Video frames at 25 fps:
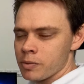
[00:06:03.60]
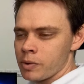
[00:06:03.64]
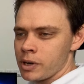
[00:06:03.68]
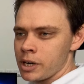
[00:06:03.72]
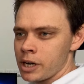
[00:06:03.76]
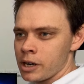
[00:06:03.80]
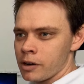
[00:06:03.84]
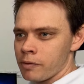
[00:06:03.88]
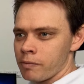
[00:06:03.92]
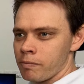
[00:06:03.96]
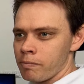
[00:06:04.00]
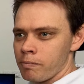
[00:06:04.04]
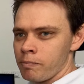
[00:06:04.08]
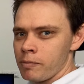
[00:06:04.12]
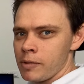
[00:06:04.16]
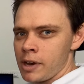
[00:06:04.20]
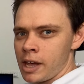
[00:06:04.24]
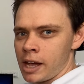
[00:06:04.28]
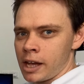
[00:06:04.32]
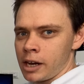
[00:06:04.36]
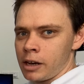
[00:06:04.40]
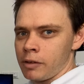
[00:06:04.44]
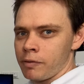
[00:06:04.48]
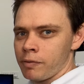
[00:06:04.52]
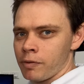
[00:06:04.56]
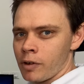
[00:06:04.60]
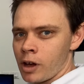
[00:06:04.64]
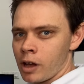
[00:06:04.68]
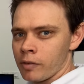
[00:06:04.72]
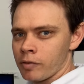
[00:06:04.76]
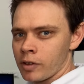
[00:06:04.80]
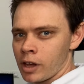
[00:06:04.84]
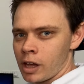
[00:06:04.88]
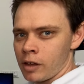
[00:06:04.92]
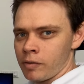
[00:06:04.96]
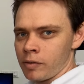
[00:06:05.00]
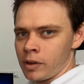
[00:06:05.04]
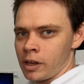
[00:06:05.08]
we need a negative 5
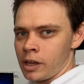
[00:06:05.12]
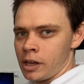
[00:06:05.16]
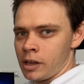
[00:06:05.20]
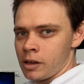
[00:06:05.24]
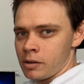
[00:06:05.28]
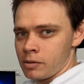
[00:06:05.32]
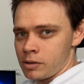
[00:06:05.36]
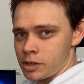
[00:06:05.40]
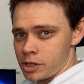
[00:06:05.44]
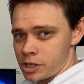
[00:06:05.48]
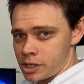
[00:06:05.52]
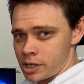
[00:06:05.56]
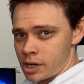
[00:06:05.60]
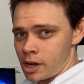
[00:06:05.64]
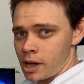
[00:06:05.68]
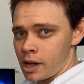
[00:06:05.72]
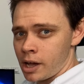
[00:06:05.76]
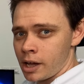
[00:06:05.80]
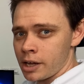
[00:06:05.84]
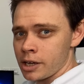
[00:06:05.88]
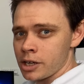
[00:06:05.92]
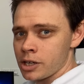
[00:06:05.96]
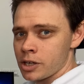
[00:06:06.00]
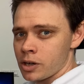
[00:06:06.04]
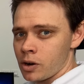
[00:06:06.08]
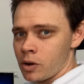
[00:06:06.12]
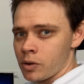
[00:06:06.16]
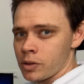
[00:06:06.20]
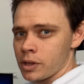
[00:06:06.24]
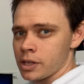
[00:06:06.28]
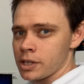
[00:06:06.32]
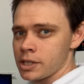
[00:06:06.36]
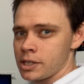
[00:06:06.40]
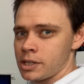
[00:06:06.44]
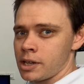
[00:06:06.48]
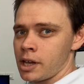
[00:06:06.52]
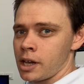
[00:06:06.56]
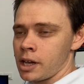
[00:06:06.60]
kV charge on the
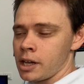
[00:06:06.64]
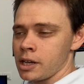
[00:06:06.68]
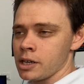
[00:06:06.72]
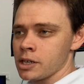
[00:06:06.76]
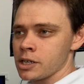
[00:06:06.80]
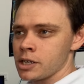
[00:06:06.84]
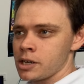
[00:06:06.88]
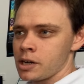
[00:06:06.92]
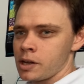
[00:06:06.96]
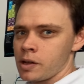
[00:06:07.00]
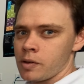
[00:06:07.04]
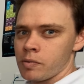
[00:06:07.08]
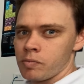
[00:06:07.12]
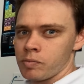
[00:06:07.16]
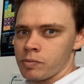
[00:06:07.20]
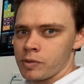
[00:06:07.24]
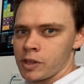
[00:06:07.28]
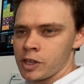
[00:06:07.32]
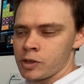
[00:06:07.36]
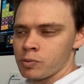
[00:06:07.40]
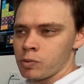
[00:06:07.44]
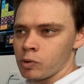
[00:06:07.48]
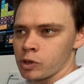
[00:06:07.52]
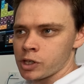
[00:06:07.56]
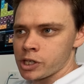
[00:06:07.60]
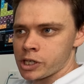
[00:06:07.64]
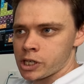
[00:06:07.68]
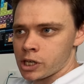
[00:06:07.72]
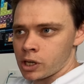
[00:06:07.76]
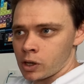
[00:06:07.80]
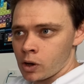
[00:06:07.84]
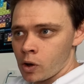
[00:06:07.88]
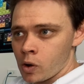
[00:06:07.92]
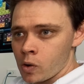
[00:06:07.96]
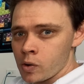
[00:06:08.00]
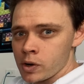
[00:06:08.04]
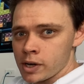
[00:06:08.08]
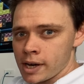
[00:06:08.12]
stage. This will
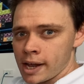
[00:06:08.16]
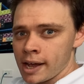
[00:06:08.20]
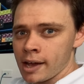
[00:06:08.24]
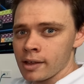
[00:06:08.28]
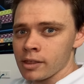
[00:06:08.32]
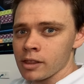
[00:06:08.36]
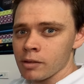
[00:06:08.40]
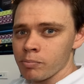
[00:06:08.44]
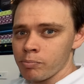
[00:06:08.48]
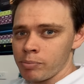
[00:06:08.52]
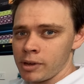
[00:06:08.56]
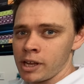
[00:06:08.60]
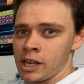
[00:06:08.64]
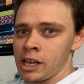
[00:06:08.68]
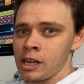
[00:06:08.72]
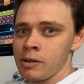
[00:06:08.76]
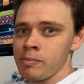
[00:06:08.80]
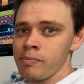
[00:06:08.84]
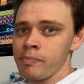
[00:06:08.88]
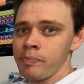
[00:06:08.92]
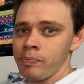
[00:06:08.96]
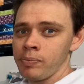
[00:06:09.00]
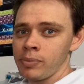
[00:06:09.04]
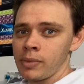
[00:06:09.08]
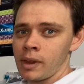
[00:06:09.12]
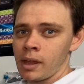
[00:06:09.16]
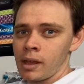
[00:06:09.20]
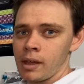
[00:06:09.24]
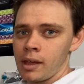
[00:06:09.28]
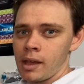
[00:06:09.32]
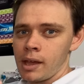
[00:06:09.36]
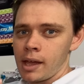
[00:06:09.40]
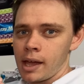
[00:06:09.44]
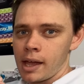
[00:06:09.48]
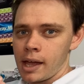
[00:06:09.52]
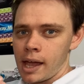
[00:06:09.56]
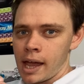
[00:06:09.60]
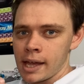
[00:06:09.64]
slow down the beam
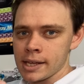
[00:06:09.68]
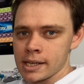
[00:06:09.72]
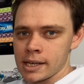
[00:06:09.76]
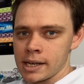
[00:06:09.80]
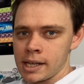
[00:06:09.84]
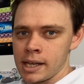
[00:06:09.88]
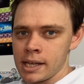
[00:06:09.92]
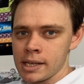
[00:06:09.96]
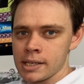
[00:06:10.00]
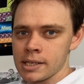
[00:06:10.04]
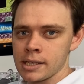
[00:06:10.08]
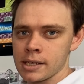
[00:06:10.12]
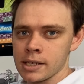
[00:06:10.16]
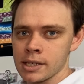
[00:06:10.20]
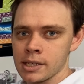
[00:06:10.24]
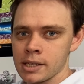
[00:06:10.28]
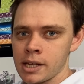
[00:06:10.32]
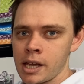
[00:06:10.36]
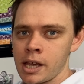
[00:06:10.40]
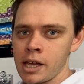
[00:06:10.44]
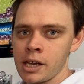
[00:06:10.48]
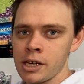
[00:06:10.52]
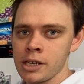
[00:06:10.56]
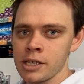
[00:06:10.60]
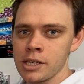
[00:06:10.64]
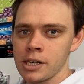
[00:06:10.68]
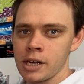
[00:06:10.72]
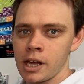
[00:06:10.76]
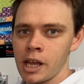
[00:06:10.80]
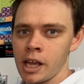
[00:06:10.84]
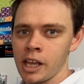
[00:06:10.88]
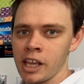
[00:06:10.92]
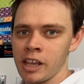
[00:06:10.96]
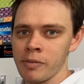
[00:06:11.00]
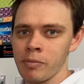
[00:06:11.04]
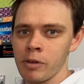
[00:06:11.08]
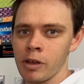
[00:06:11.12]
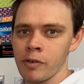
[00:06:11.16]
as it hits the stage
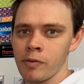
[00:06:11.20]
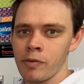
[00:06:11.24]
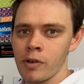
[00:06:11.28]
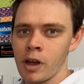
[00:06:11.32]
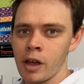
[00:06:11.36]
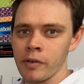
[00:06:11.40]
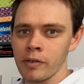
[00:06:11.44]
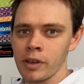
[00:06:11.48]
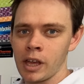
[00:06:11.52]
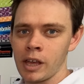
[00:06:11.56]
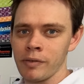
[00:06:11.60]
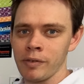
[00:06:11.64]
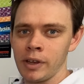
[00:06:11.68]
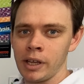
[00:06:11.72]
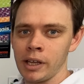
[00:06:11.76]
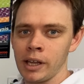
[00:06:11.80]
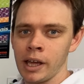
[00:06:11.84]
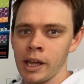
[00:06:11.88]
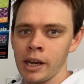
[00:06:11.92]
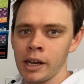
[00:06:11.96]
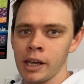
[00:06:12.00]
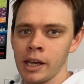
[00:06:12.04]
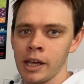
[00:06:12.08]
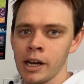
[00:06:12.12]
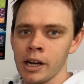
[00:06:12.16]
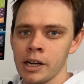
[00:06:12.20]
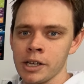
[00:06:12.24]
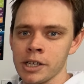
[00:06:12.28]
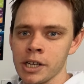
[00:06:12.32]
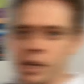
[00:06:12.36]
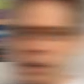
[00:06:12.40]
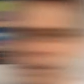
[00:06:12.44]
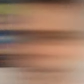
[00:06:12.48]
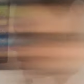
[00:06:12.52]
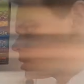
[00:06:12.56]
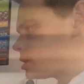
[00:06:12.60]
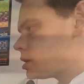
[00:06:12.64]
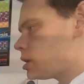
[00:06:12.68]
and give me a 5 kV landing
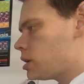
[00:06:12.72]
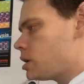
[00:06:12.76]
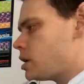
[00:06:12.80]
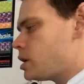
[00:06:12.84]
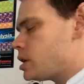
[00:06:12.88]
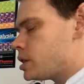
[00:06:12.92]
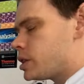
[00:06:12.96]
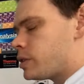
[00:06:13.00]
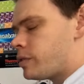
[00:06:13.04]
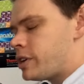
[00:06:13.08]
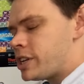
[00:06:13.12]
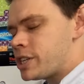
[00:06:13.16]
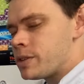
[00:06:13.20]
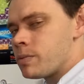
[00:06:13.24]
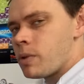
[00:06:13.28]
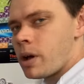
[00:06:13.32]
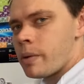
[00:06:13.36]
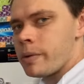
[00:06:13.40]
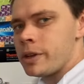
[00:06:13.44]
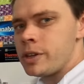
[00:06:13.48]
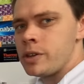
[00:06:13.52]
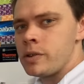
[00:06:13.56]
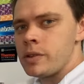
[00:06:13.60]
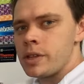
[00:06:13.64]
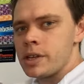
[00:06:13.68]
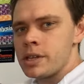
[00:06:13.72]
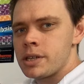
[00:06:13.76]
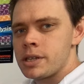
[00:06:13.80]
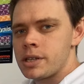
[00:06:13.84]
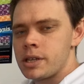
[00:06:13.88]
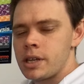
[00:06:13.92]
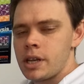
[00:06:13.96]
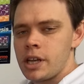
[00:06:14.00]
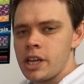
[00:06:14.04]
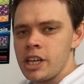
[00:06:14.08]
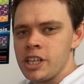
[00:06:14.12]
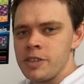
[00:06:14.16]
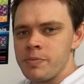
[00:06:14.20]
energy. The reason why we do this
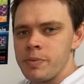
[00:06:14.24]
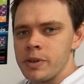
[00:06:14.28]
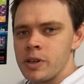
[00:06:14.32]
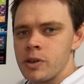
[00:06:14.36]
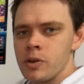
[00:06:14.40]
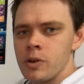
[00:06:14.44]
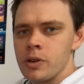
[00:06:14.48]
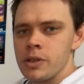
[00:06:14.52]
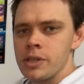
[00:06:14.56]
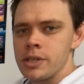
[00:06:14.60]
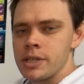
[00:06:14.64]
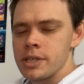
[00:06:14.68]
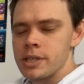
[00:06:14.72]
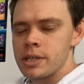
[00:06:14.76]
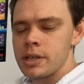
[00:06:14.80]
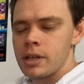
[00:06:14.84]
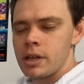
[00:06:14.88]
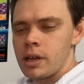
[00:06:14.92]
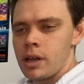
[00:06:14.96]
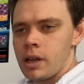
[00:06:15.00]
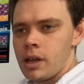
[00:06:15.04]
is because